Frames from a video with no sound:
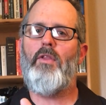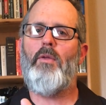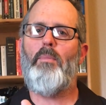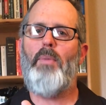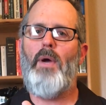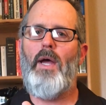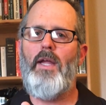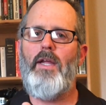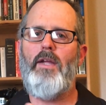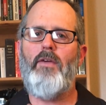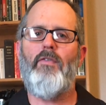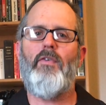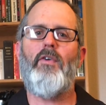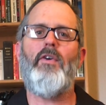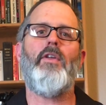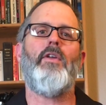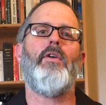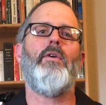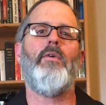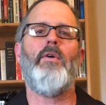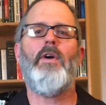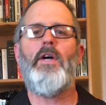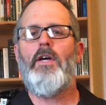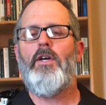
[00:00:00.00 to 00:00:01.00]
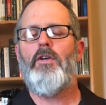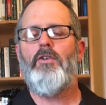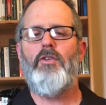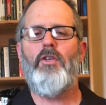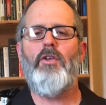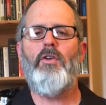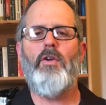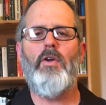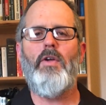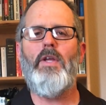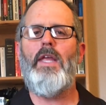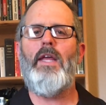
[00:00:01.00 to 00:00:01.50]
the pike for you so you
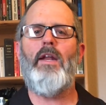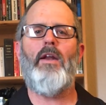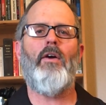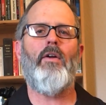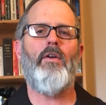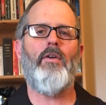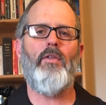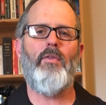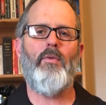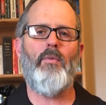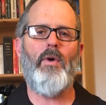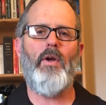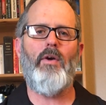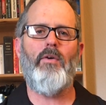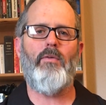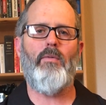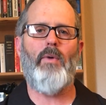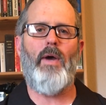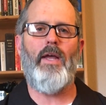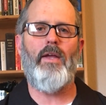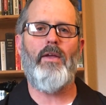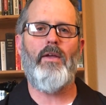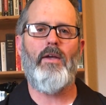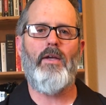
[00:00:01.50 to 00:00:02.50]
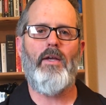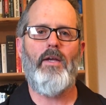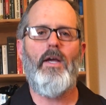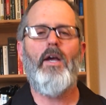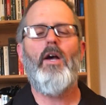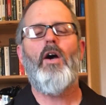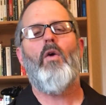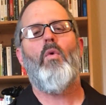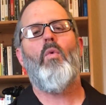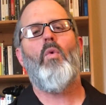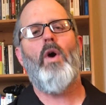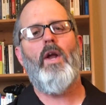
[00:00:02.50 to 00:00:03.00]
could get onto the roadway.
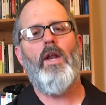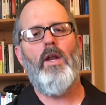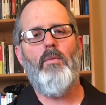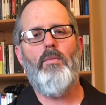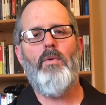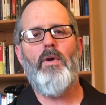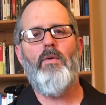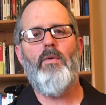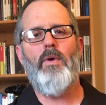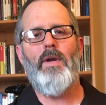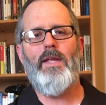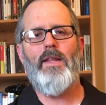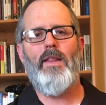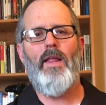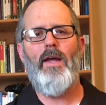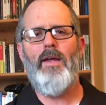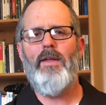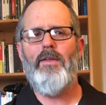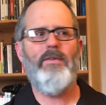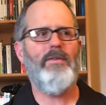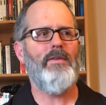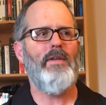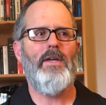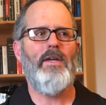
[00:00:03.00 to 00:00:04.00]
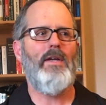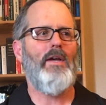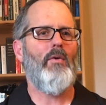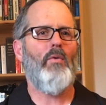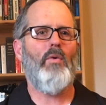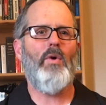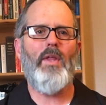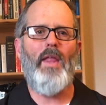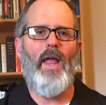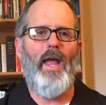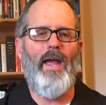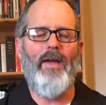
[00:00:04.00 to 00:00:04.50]
What did we realize?
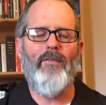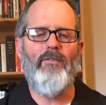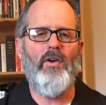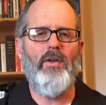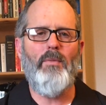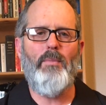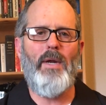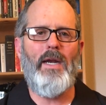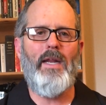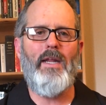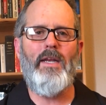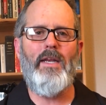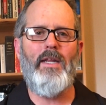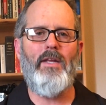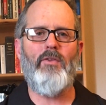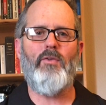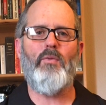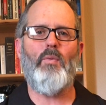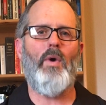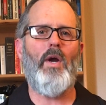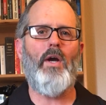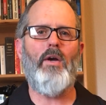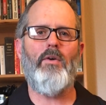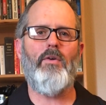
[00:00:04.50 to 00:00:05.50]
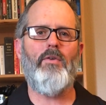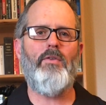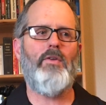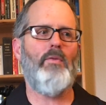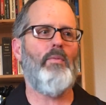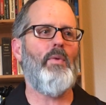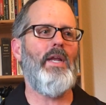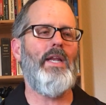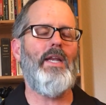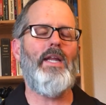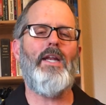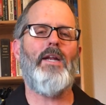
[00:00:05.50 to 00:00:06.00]
Well, everybody needs roads, and
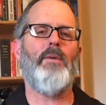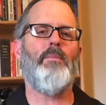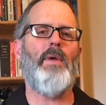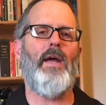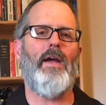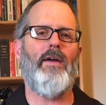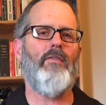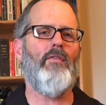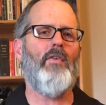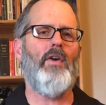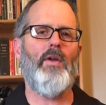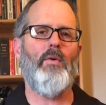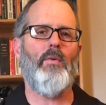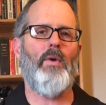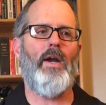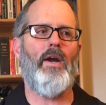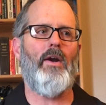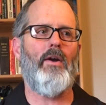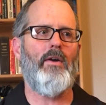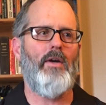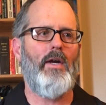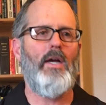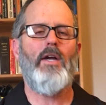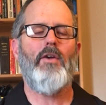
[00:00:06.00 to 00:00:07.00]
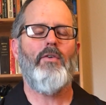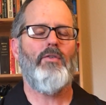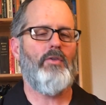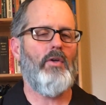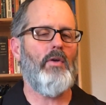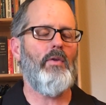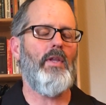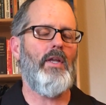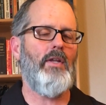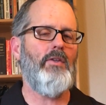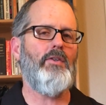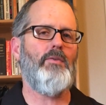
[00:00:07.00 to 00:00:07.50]
we need them everywhere, so
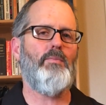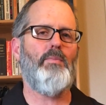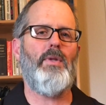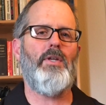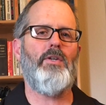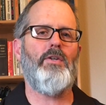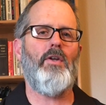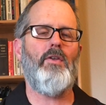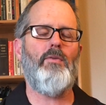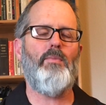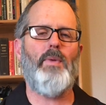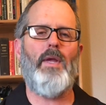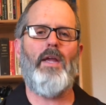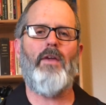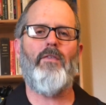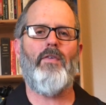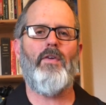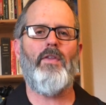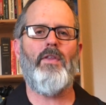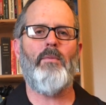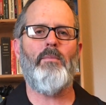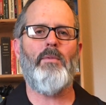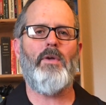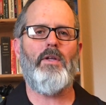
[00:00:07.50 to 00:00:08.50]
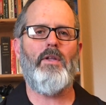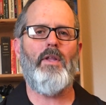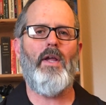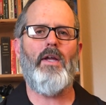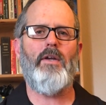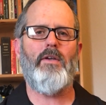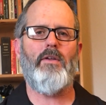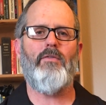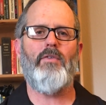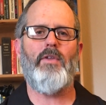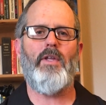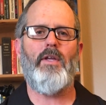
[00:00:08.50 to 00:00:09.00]
let's just pay for them
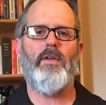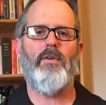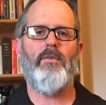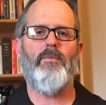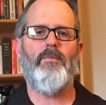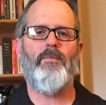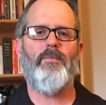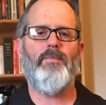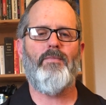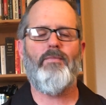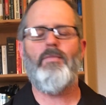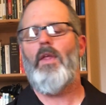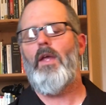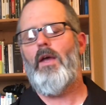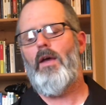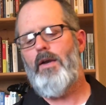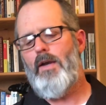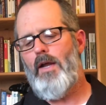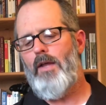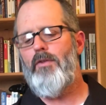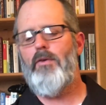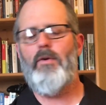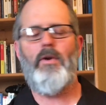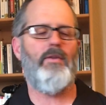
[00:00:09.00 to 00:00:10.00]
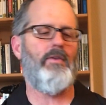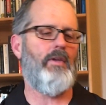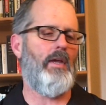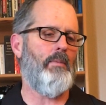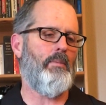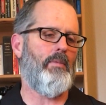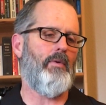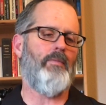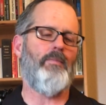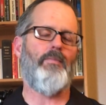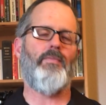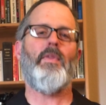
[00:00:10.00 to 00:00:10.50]
collectively. Another
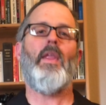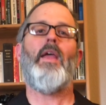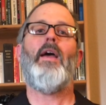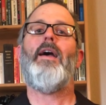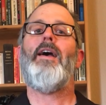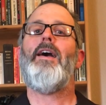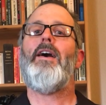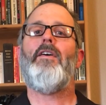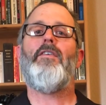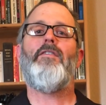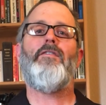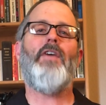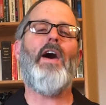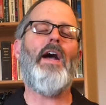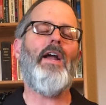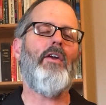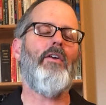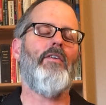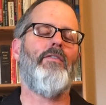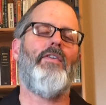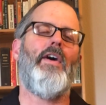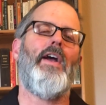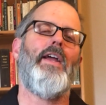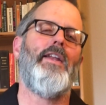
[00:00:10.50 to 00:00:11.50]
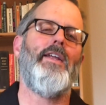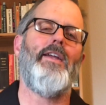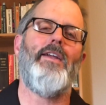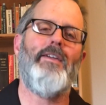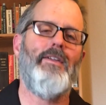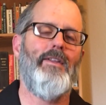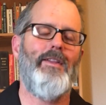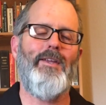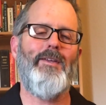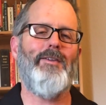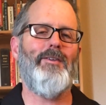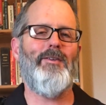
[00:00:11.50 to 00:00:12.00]
example, firefighting.
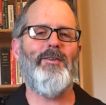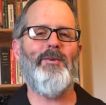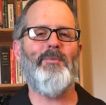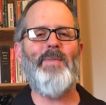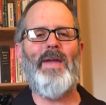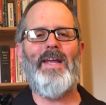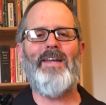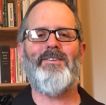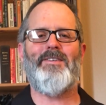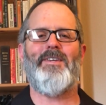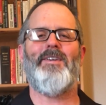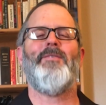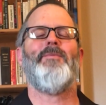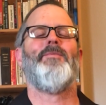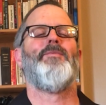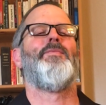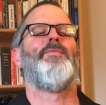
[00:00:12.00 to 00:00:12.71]
This is amazing.